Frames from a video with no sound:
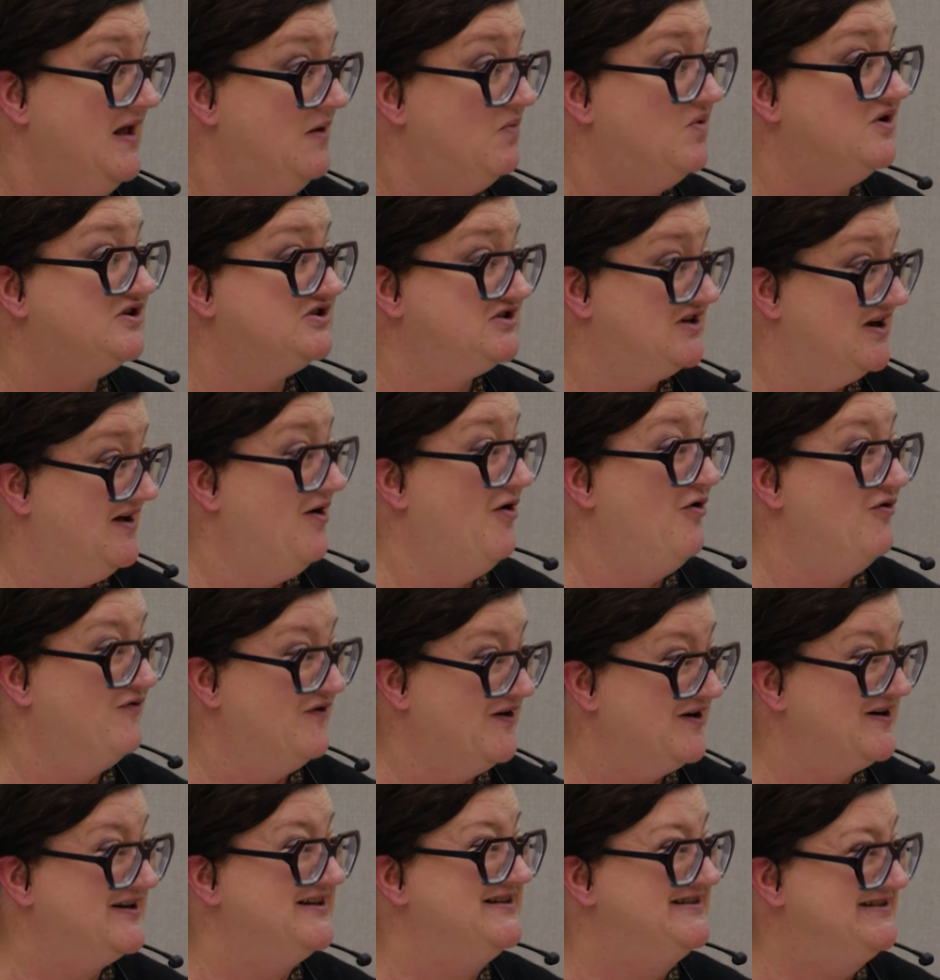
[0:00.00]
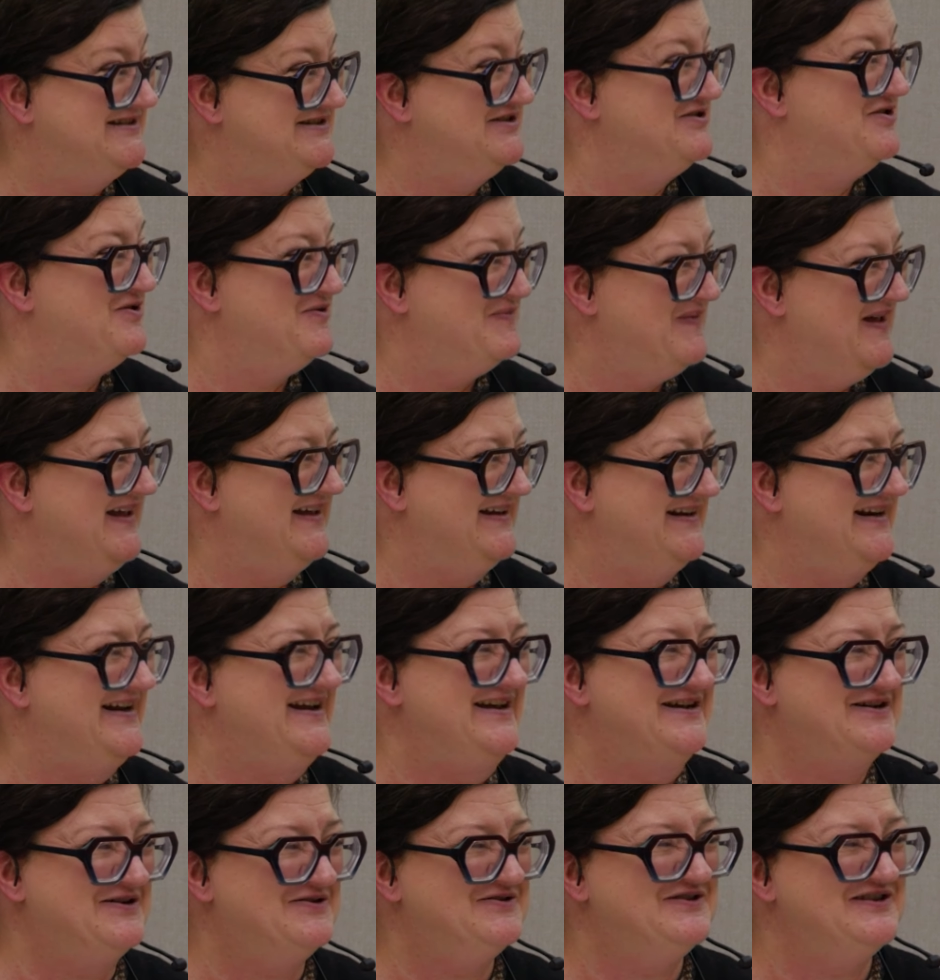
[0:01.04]
which overconsume in
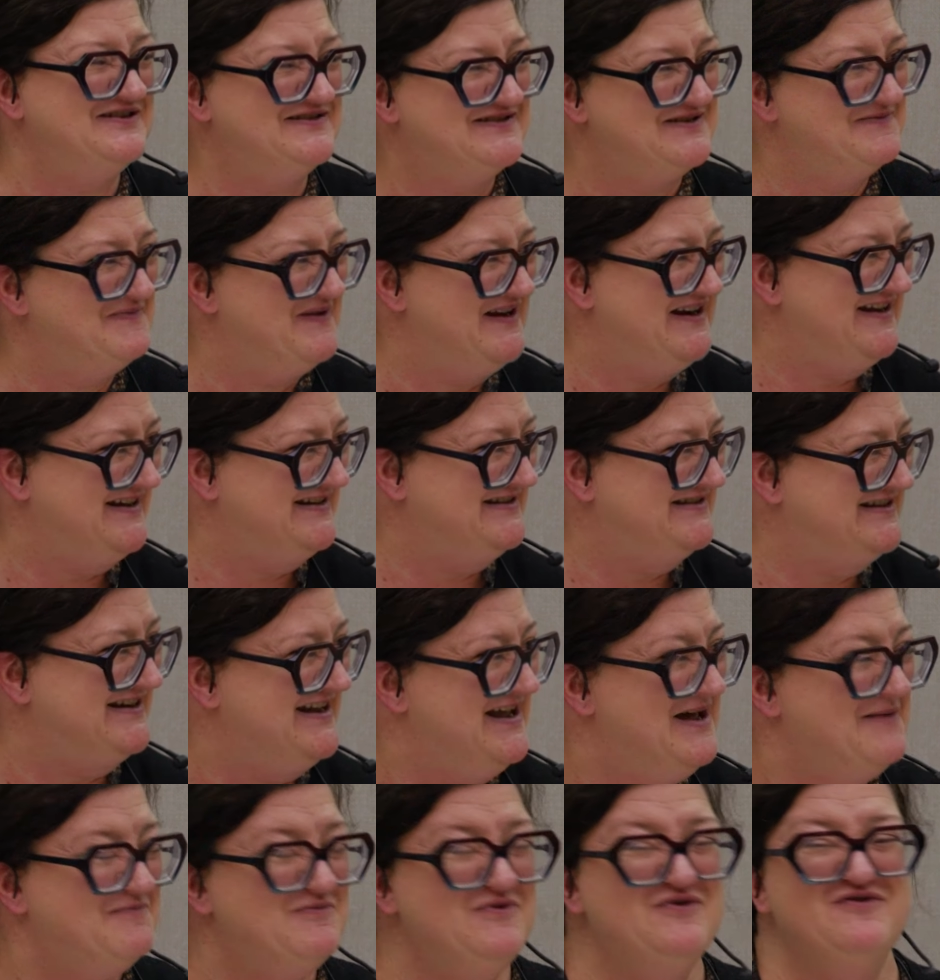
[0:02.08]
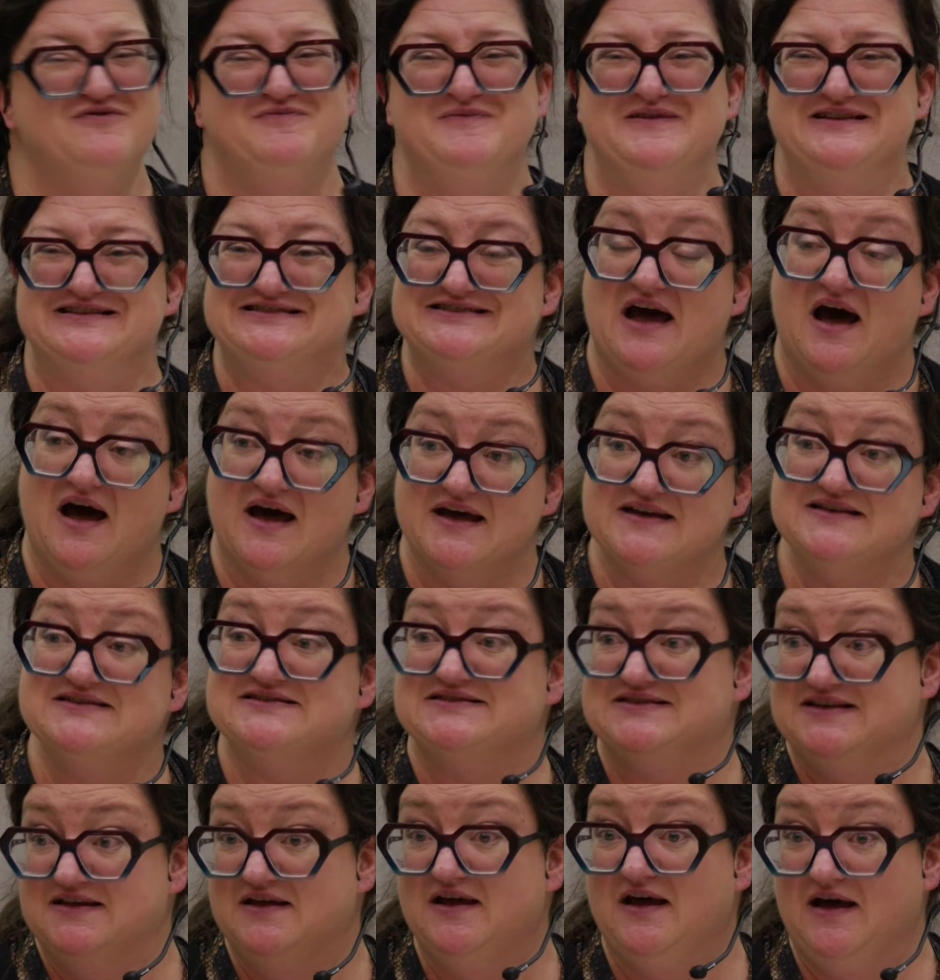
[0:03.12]
eco-disobedient movements'
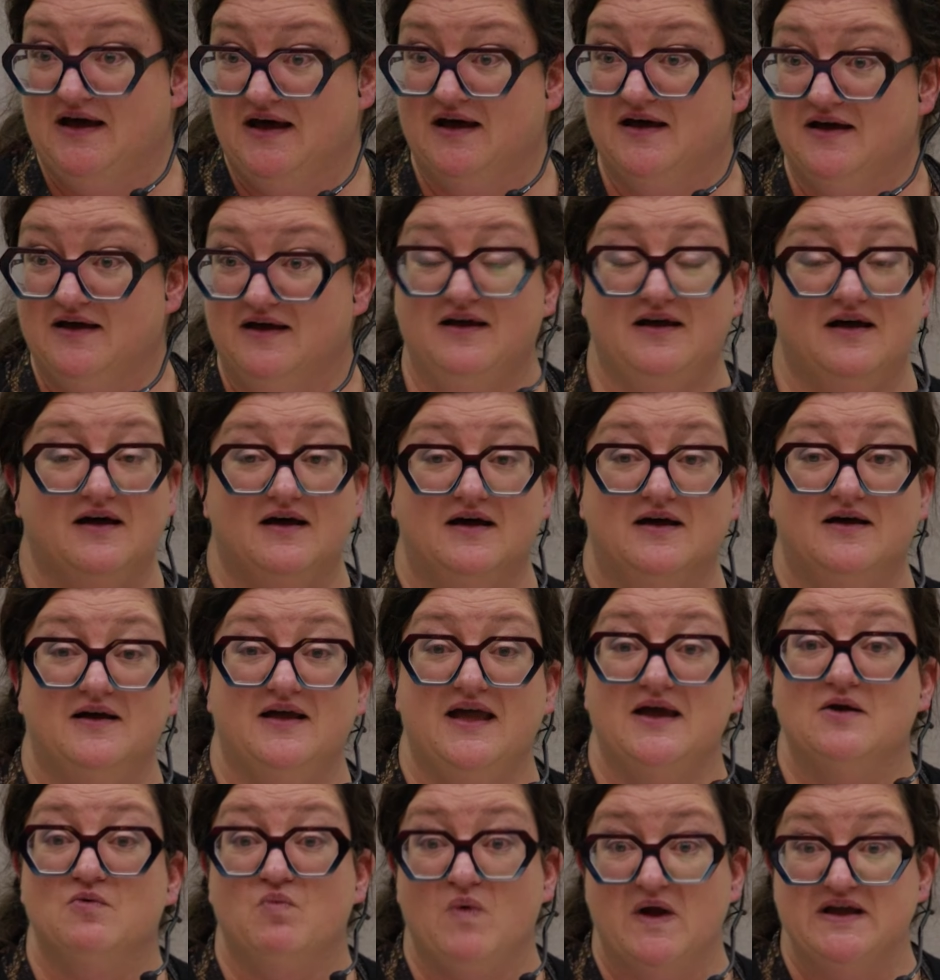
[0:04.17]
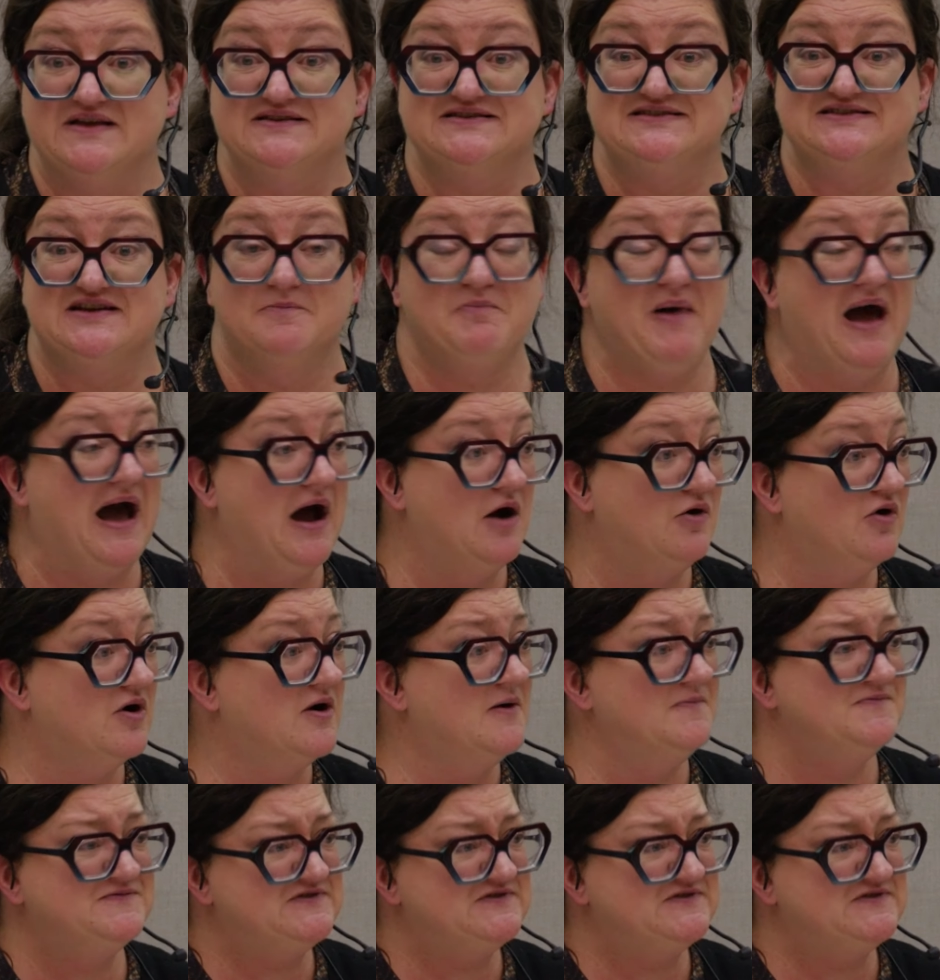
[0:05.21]
eyes and waste power.